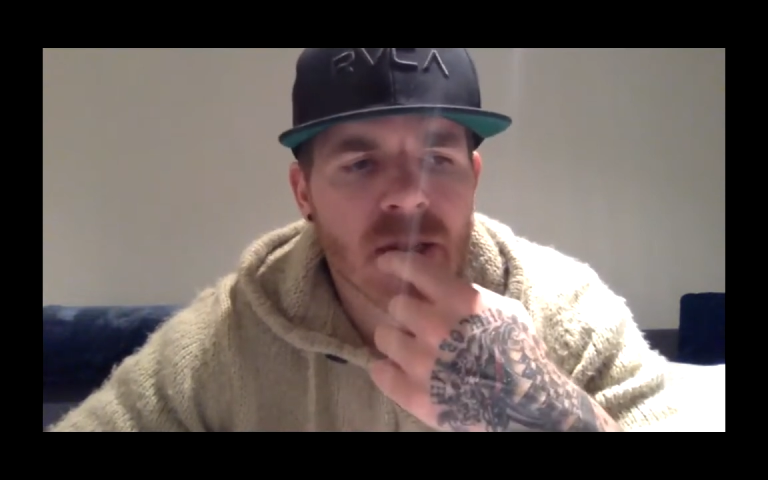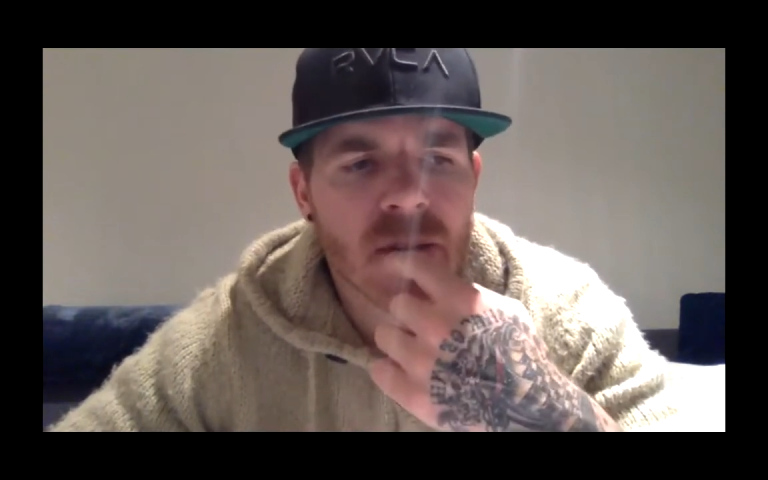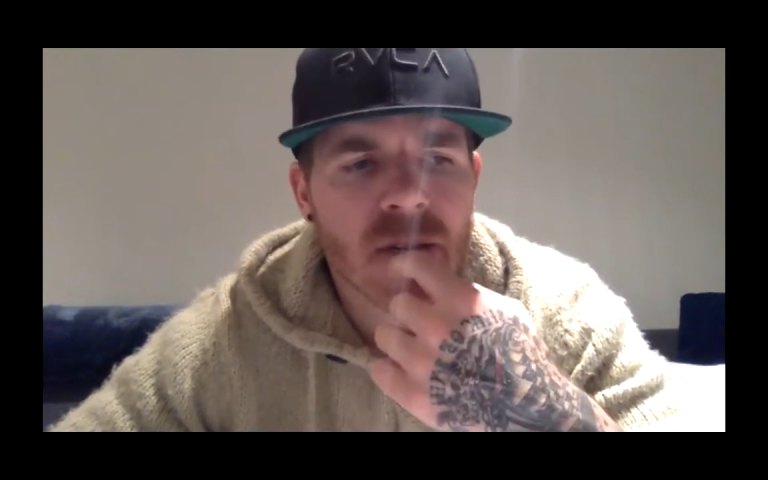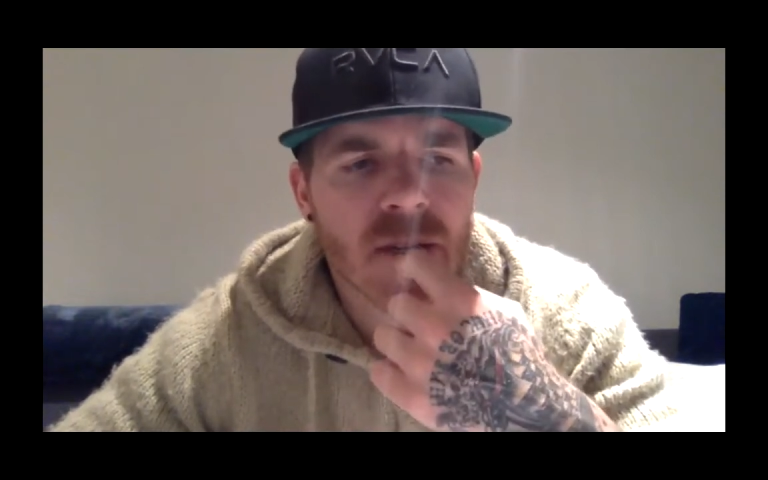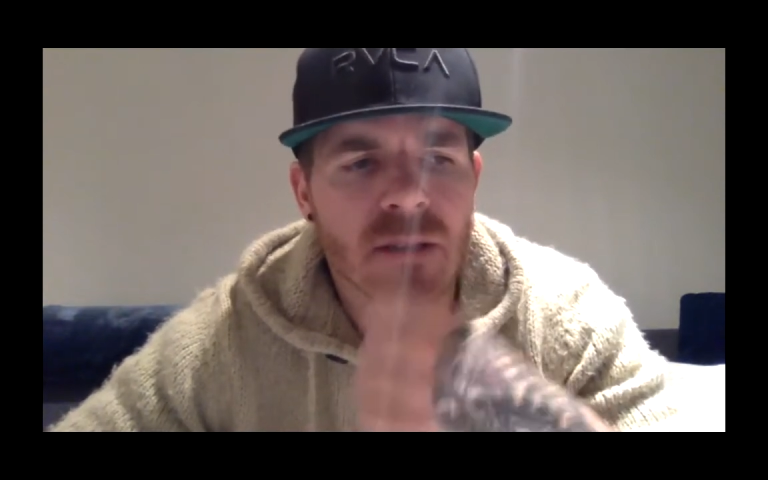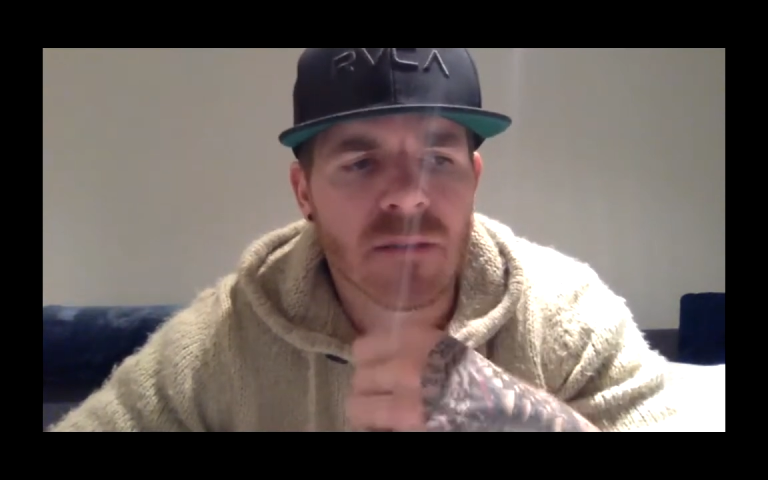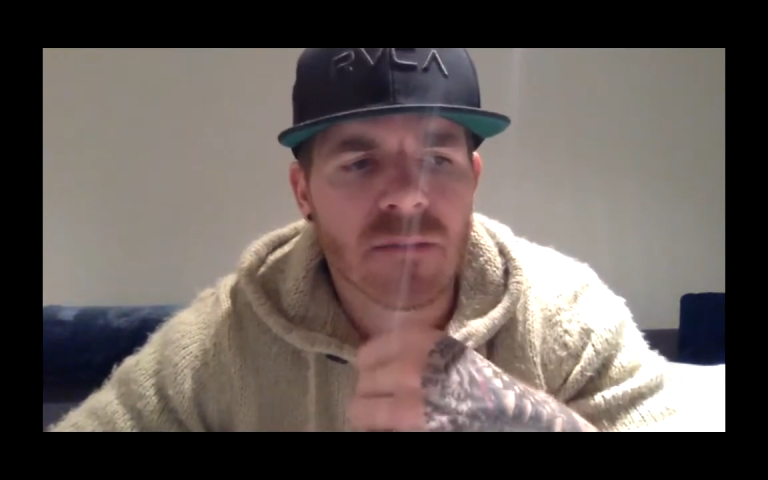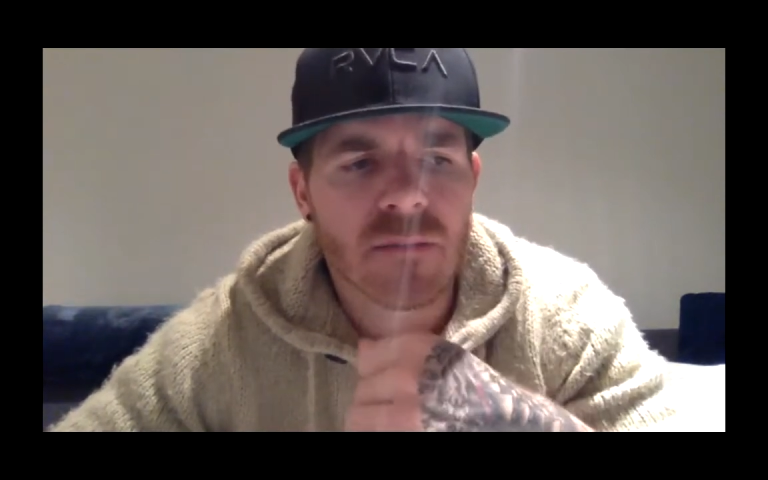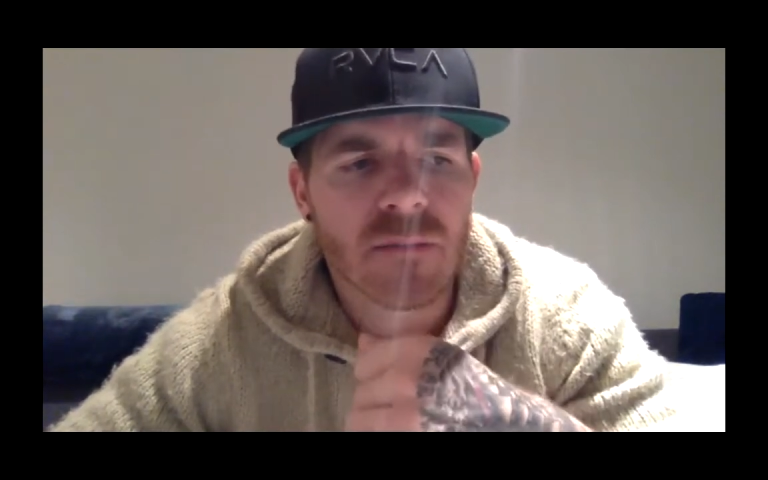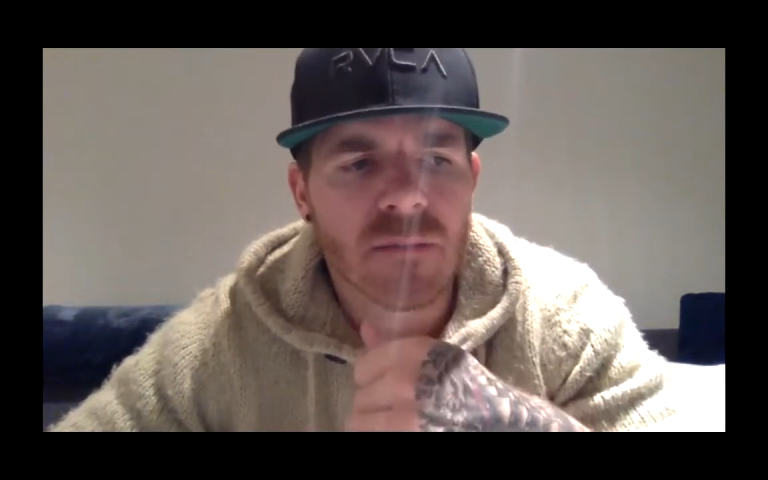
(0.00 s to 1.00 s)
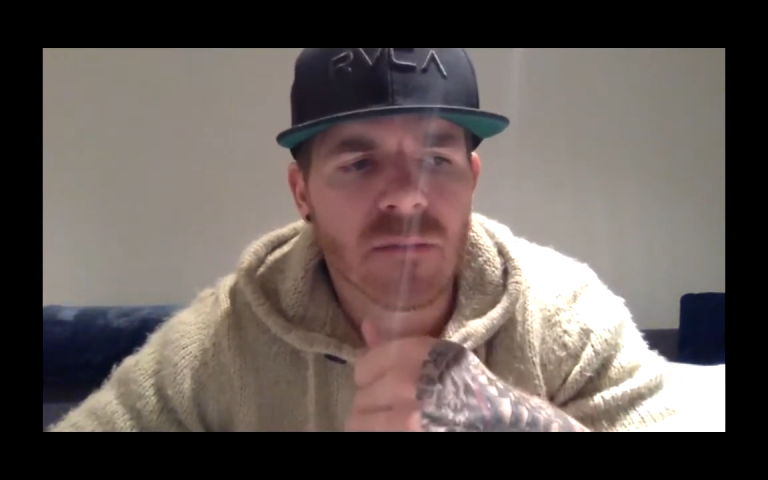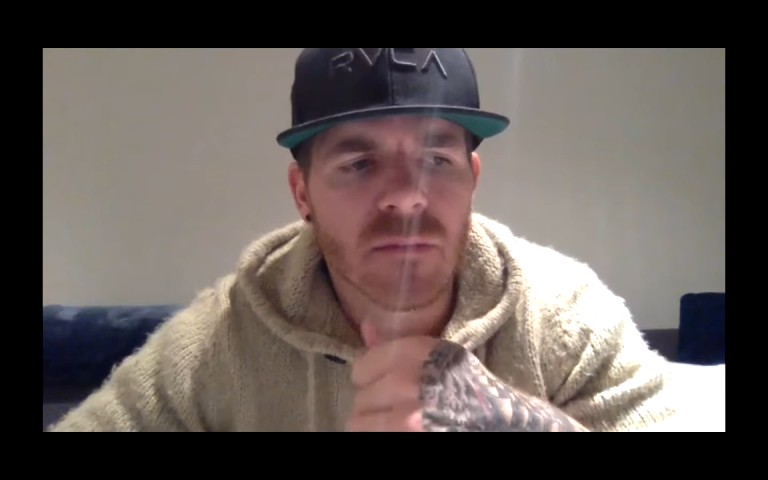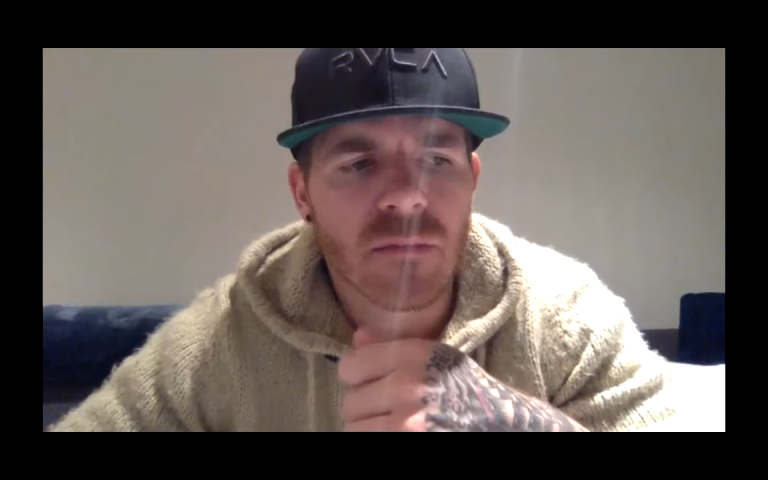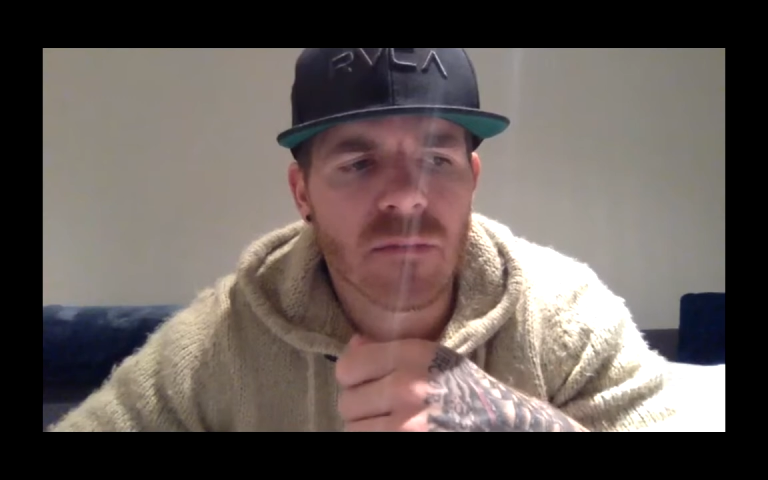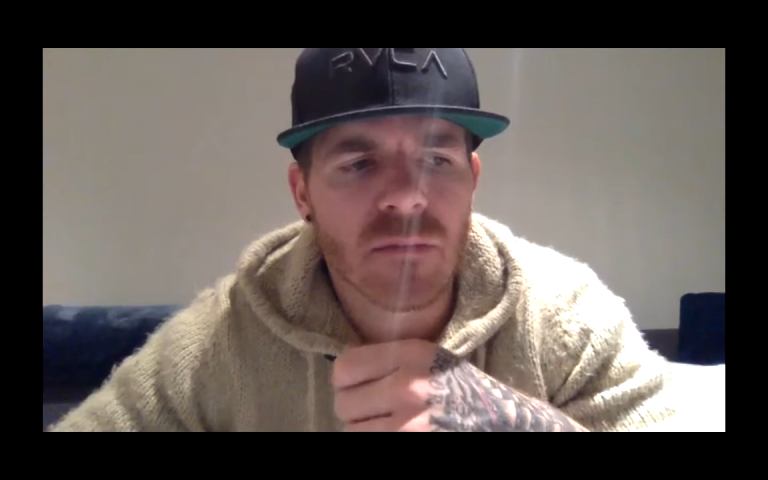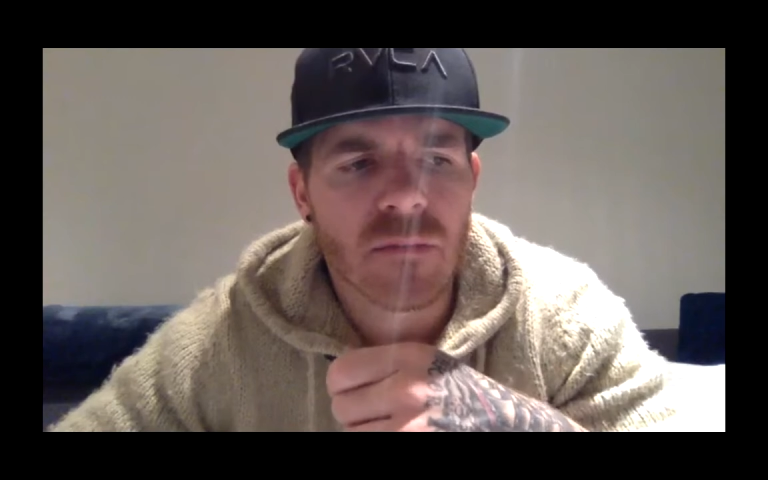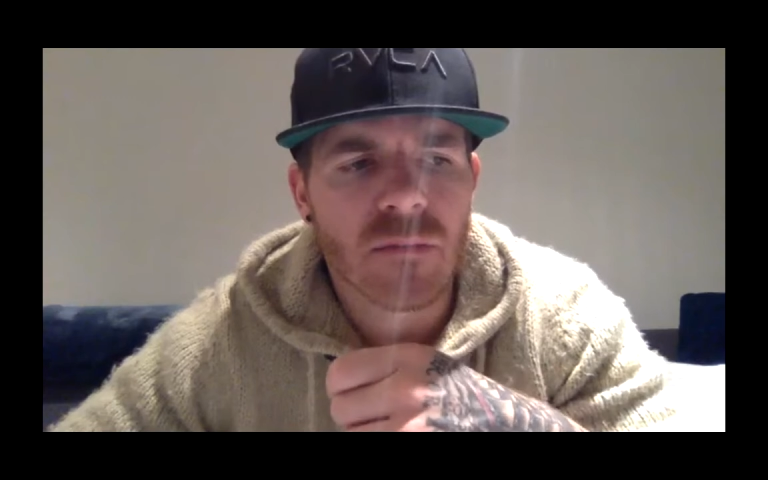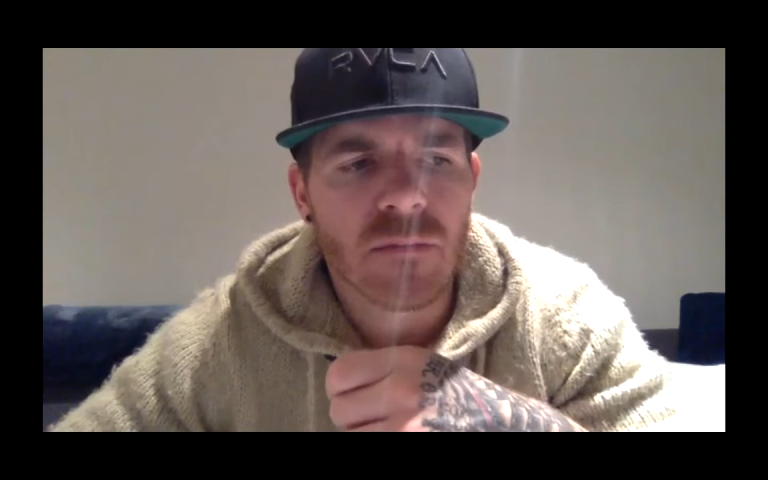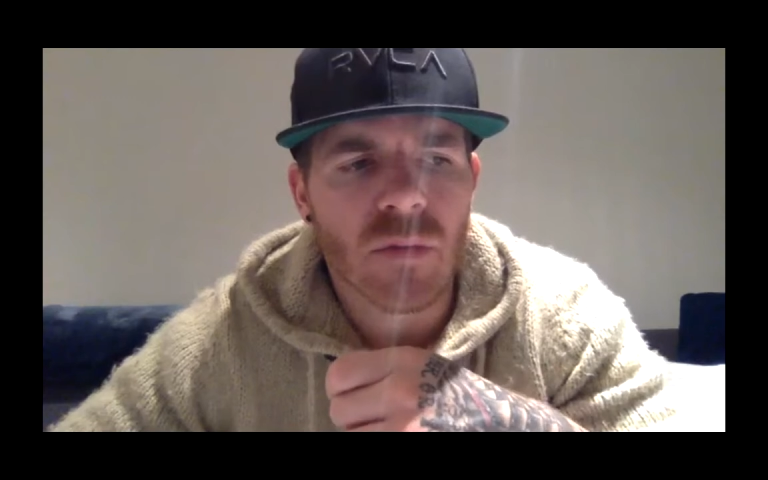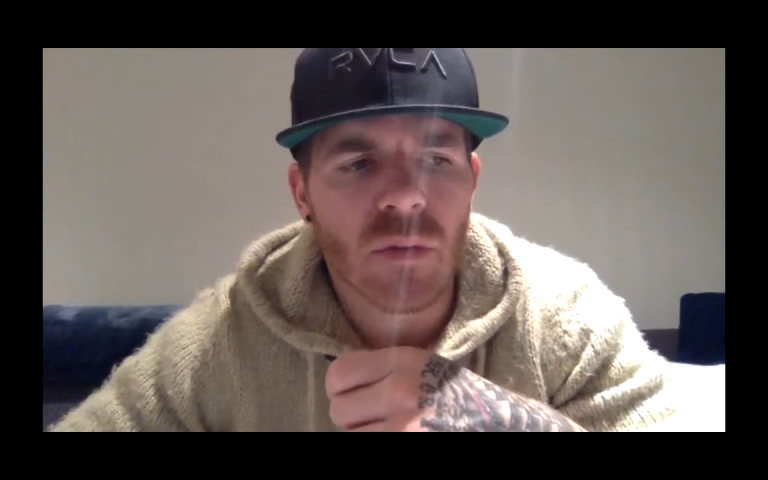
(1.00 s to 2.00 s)
to be honest.
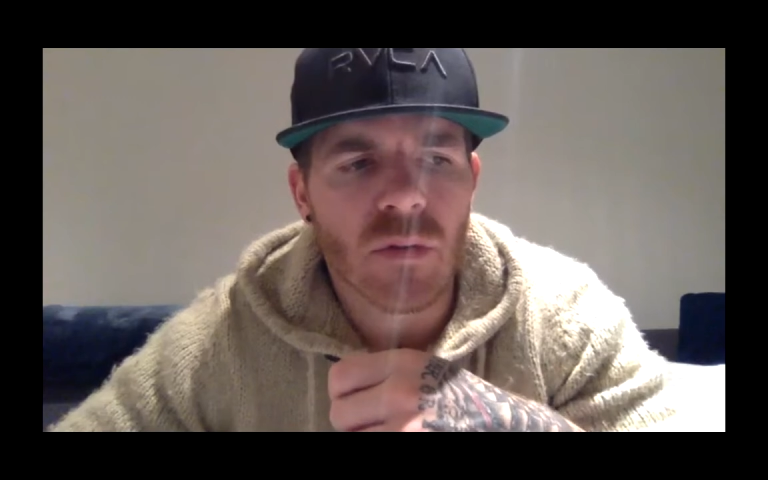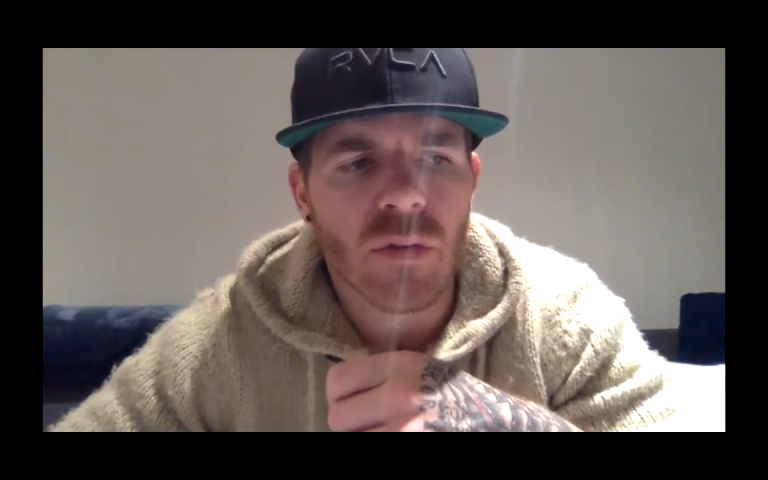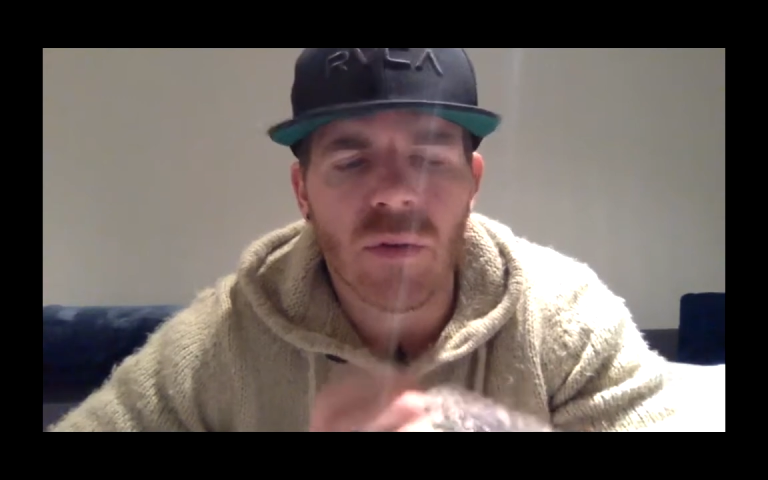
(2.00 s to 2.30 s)
Or